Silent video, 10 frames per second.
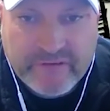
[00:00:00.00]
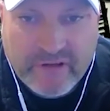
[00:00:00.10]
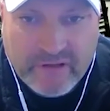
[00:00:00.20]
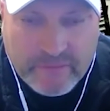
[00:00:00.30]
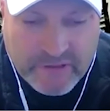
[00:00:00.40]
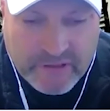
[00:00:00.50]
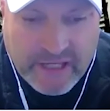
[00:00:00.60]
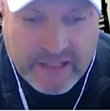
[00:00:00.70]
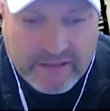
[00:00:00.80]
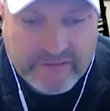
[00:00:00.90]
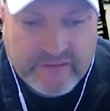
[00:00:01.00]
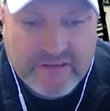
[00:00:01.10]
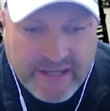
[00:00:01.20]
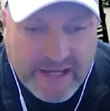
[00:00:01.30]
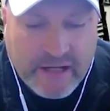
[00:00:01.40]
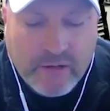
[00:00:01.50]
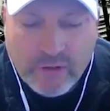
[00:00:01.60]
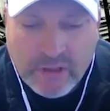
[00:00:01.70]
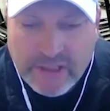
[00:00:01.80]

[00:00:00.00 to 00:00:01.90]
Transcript: The mechanics can now